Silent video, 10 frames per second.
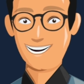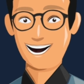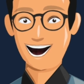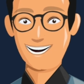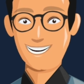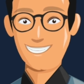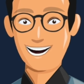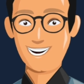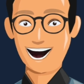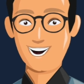However,
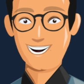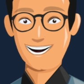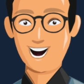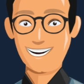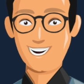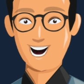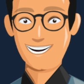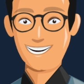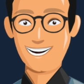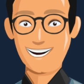it may take some
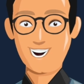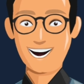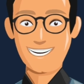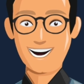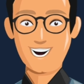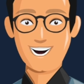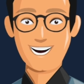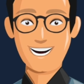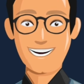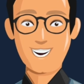time to actually publish
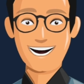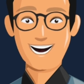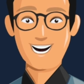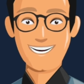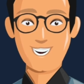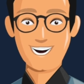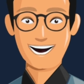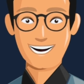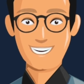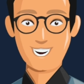content on your
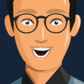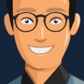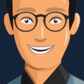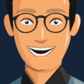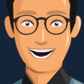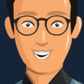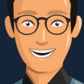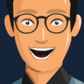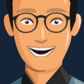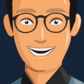website using your
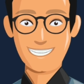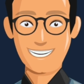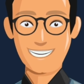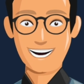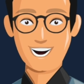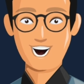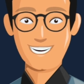CMS, unless you